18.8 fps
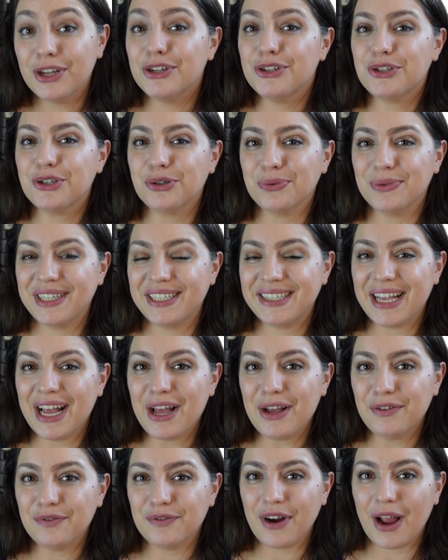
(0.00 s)

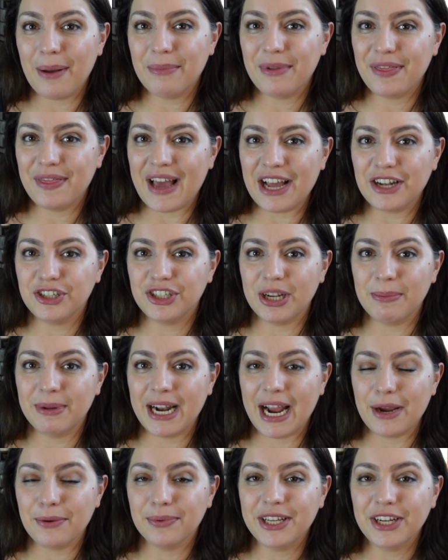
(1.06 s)
Teresa from That
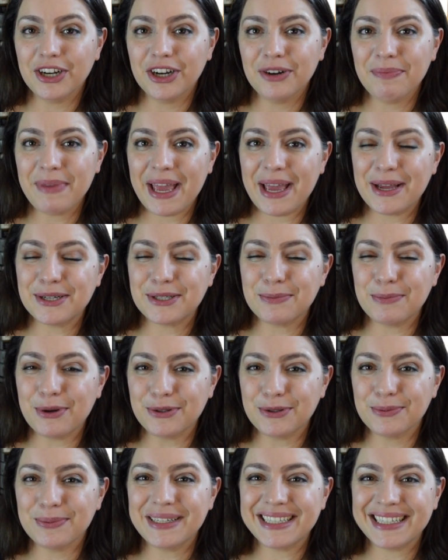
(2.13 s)
Gemini Reader, and
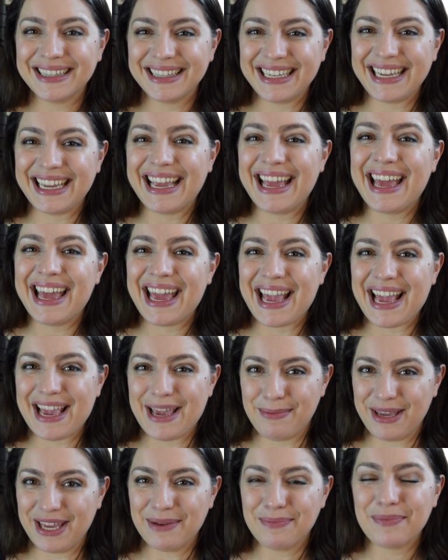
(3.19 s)
most recently,
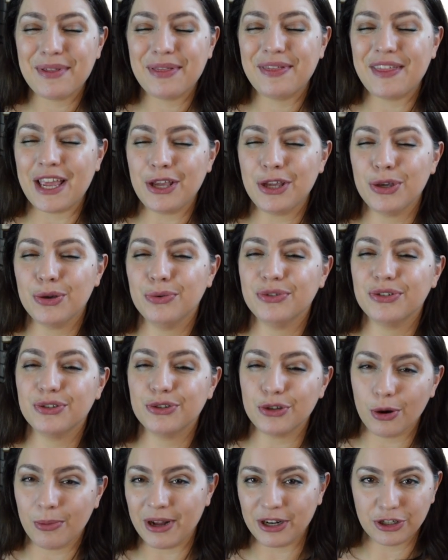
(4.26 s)
Amy. Thank you
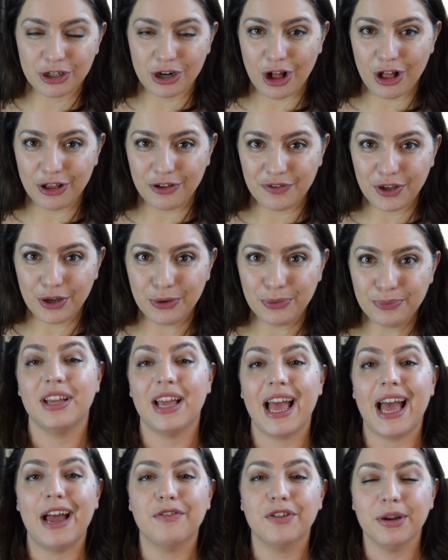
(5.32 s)
so much to all of you.
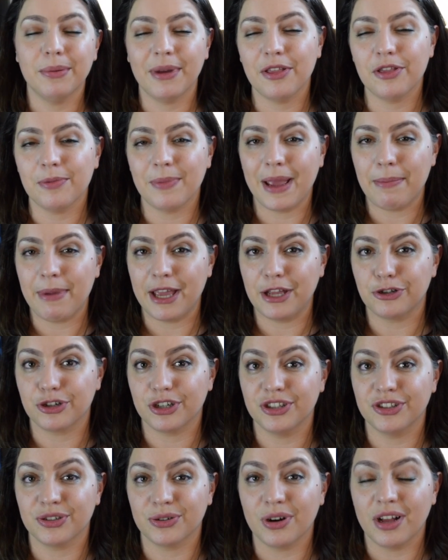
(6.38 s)
Every month my
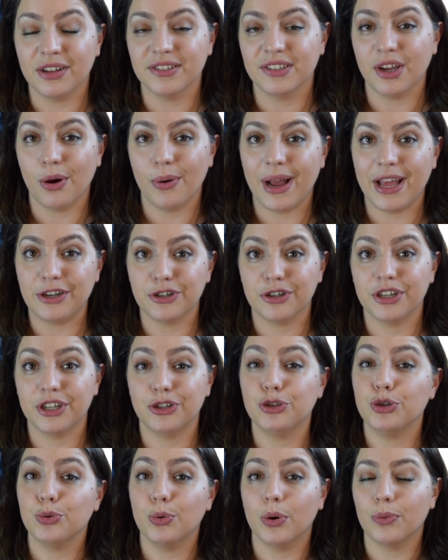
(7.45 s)
patrons are also entered
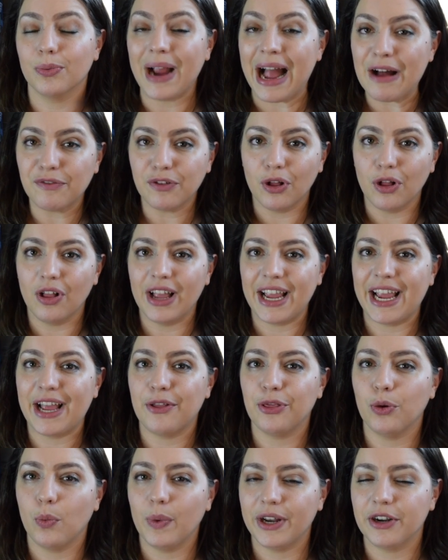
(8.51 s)
into a raffle,
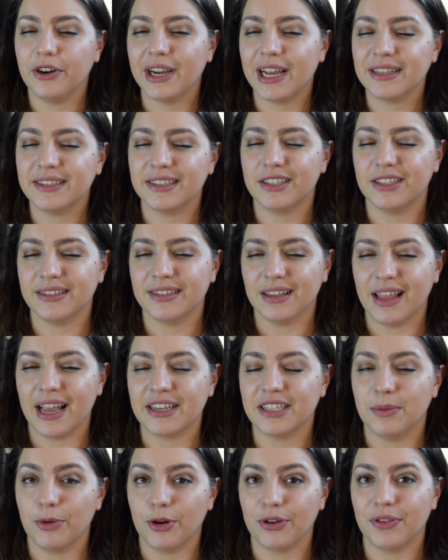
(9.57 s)
and the winner gets to
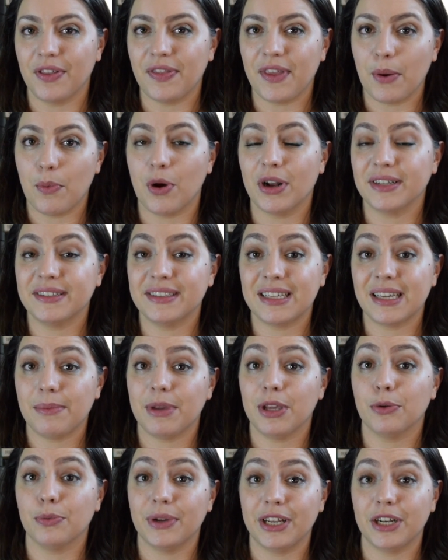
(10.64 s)
select a book that they want to see
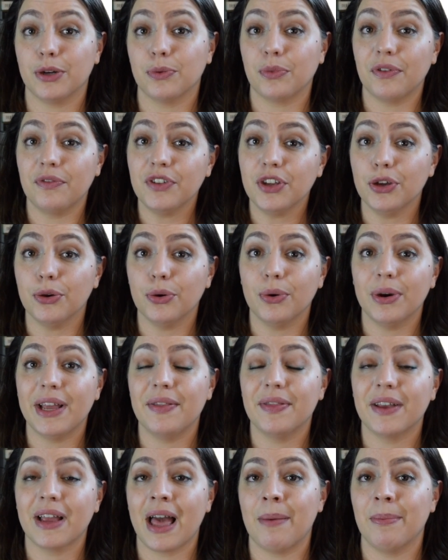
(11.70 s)
me read and review
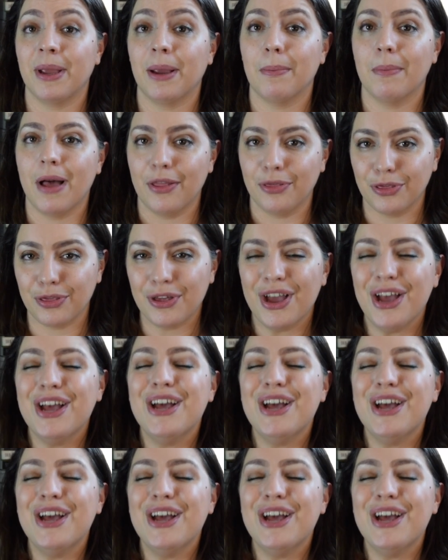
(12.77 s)
in the coming month.